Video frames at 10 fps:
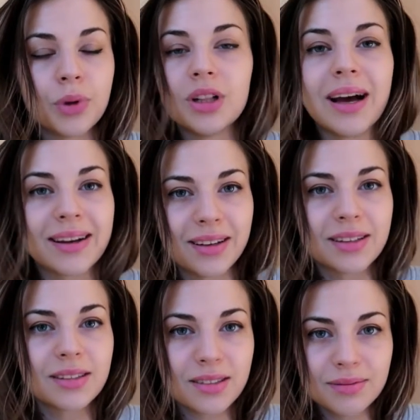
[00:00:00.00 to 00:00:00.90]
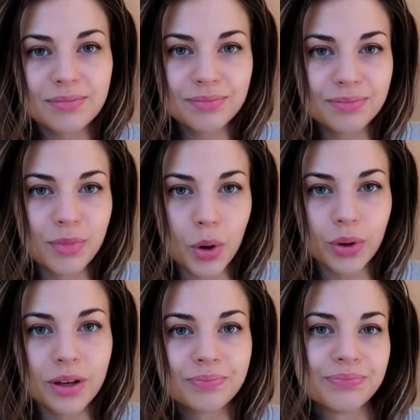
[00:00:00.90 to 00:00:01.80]
politeness
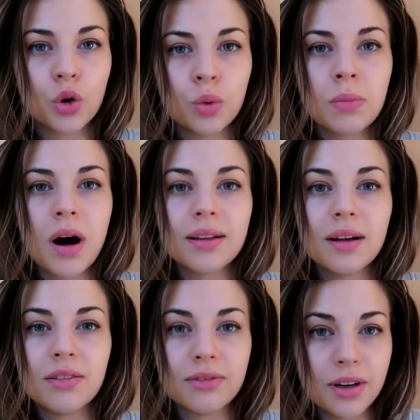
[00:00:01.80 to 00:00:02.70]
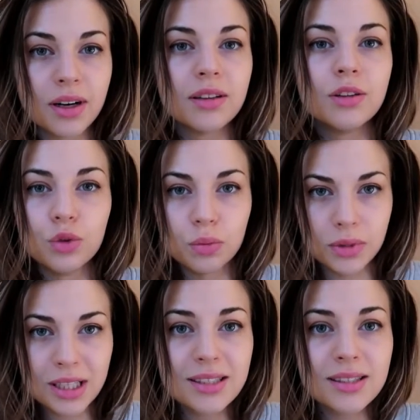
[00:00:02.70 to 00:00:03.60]
mode. Cum vă
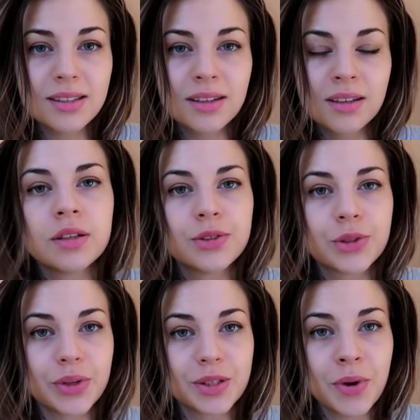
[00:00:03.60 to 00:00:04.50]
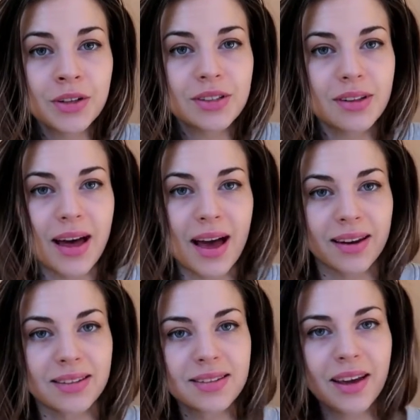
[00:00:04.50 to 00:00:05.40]
numiți? To respond to
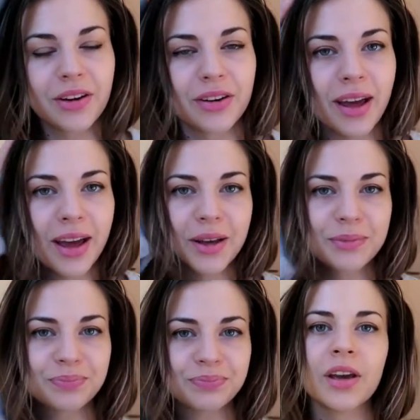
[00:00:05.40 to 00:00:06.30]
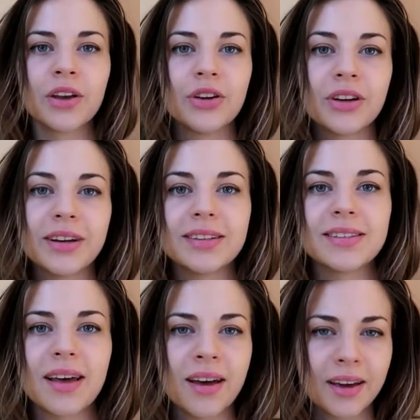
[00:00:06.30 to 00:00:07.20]
that and say your name, you're gonna
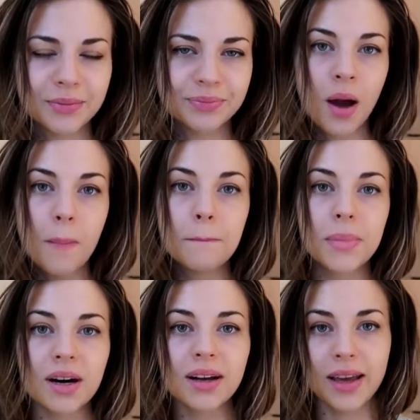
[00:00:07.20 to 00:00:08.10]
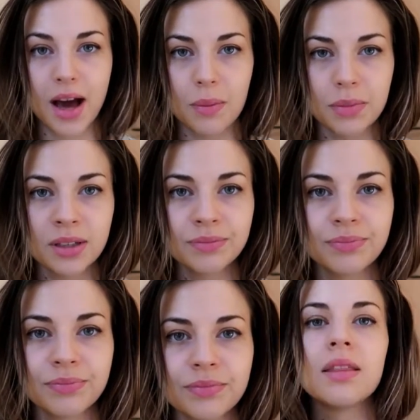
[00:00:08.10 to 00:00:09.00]
say mă cheamă
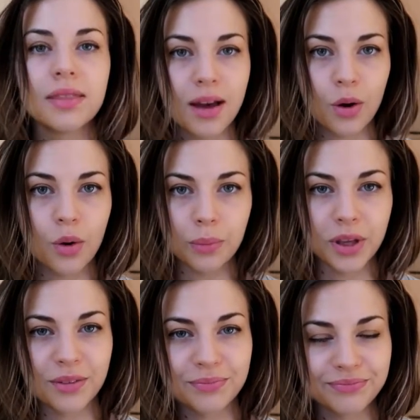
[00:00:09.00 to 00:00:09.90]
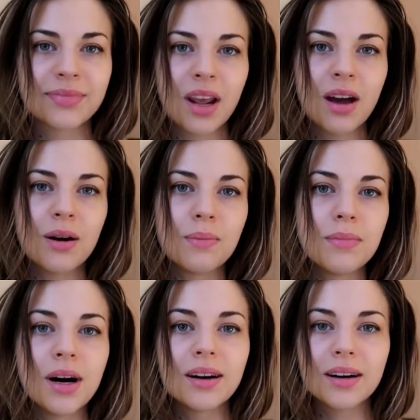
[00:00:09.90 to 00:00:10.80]
Naomi,
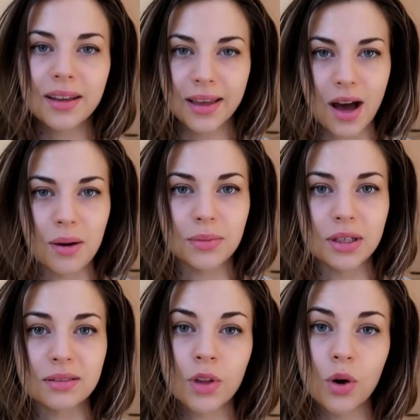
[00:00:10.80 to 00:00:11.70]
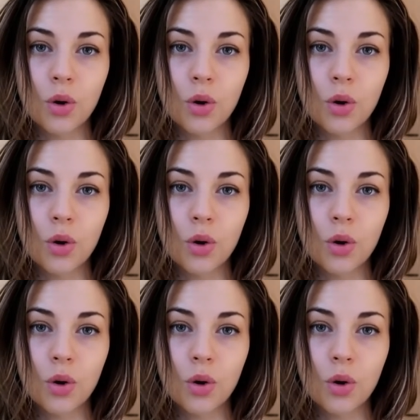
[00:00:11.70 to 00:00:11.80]
mă cheamă,